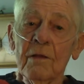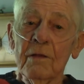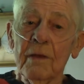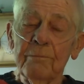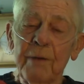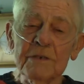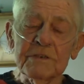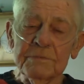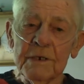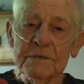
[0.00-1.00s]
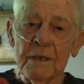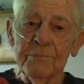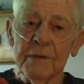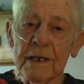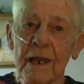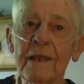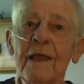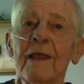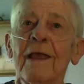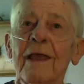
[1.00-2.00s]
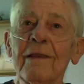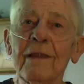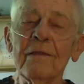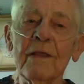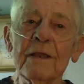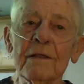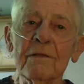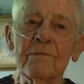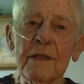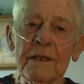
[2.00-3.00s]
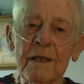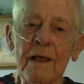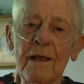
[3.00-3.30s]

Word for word: and they punched me or something, and I and then they they